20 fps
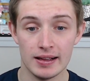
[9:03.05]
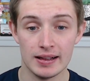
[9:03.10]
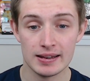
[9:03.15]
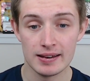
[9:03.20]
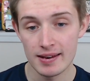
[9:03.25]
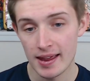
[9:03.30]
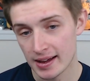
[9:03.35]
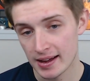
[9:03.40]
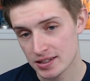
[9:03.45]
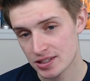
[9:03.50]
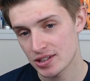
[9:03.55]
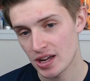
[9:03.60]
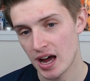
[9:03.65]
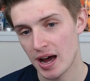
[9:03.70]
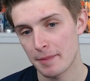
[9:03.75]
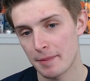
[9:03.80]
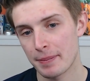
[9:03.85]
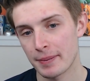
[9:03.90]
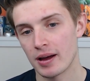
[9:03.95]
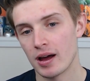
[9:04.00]
Next
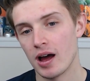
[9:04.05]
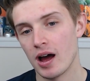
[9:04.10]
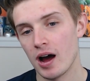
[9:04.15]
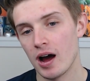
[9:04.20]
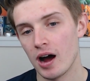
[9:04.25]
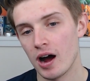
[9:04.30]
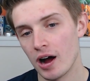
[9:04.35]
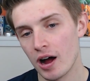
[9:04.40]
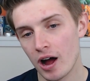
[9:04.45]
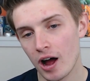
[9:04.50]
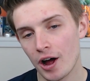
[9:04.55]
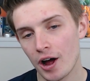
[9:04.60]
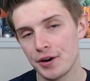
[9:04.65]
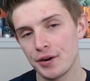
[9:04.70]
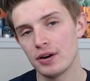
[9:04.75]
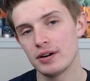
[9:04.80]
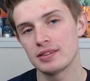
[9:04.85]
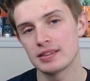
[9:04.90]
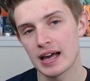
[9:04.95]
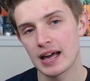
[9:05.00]
up,
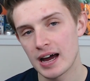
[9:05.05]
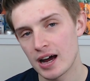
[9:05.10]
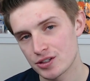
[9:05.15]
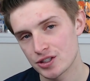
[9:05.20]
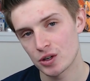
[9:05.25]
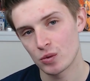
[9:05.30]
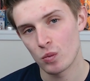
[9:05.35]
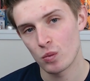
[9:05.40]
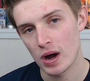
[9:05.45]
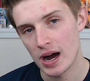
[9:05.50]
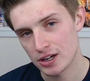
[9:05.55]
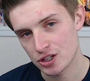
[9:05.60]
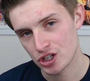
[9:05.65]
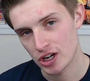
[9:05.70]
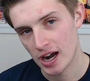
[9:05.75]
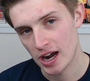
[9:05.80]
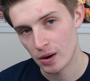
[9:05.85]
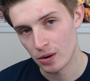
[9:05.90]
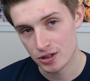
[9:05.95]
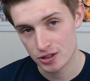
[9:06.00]
100,000 watch
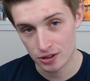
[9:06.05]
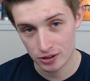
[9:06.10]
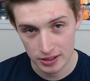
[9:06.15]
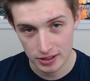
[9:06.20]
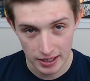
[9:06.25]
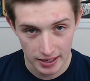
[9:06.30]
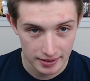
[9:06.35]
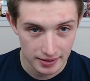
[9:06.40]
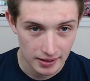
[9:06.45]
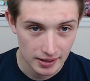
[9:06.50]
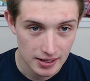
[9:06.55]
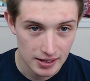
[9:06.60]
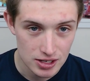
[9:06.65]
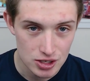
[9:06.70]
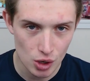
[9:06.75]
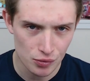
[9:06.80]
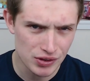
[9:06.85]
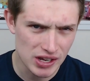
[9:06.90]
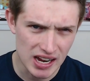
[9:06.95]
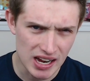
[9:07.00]
hours. Okay,
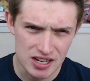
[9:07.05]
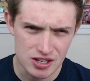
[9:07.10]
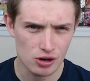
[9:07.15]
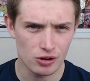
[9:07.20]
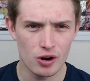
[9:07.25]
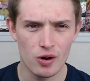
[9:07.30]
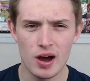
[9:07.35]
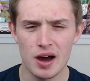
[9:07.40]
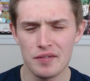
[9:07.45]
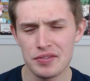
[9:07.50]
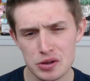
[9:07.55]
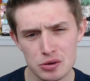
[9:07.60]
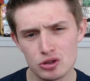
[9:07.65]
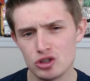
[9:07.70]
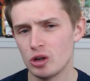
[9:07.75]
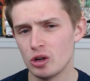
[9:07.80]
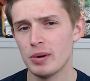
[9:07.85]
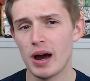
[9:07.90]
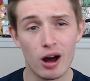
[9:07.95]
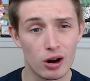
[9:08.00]
so if you guys don't know how the
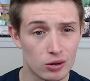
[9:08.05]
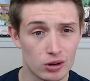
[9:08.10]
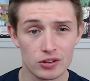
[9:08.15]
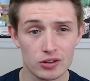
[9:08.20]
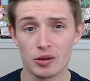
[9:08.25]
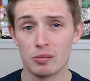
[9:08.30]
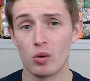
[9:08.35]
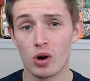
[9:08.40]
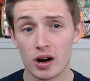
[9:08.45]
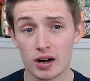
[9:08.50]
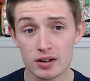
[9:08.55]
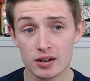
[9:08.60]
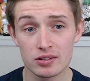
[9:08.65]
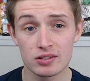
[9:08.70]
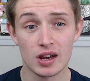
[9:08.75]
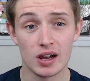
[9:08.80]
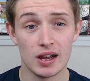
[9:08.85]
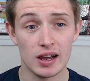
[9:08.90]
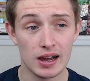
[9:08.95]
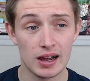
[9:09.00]
YouTube algorithm works,
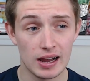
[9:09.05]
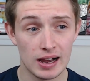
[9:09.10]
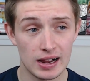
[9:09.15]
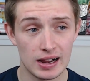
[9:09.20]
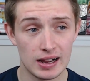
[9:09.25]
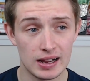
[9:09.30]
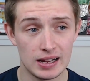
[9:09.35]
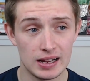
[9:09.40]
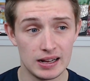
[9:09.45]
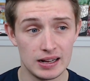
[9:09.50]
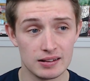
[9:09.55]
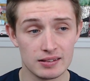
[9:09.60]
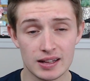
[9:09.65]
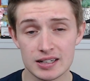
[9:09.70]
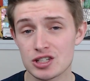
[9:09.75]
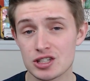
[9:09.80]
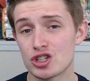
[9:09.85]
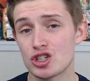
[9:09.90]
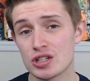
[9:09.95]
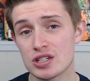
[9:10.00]

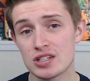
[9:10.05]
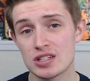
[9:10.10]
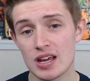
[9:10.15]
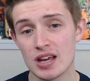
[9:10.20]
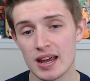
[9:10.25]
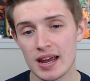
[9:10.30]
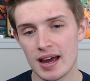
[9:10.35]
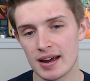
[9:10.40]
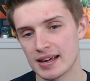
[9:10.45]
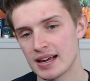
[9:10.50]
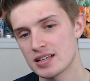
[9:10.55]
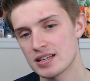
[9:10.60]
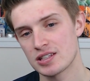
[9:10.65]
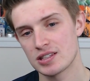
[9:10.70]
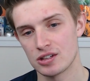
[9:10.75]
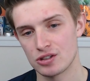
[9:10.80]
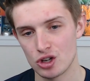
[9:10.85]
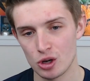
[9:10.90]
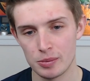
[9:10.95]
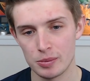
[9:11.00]
let's just say, I guess
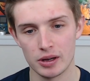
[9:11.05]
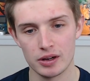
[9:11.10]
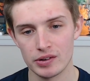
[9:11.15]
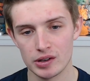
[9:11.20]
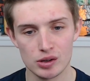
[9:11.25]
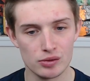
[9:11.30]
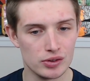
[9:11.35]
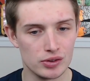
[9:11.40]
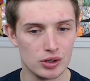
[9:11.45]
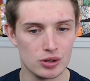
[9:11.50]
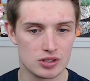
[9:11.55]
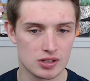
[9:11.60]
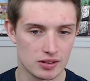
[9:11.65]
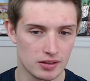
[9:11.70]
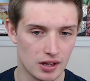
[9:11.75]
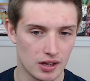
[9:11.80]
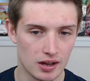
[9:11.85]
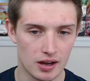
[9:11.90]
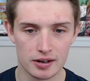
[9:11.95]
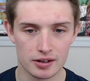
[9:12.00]
the 2 million video views and
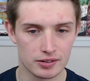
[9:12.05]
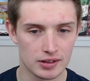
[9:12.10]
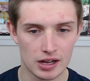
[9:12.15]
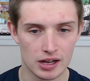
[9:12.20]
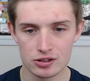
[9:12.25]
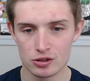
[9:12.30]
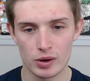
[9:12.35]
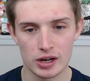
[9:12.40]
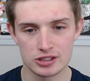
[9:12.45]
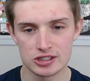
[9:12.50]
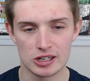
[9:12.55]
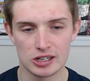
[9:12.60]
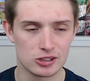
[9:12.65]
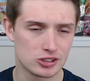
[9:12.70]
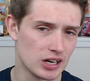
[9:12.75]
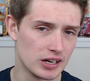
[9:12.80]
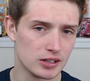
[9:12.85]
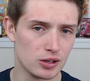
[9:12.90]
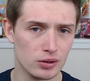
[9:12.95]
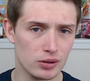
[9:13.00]
the 100,000 watch hours
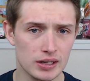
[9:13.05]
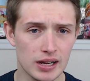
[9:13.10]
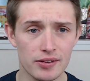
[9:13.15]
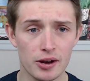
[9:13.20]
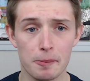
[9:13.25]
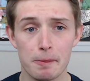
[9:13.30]
kind of go together.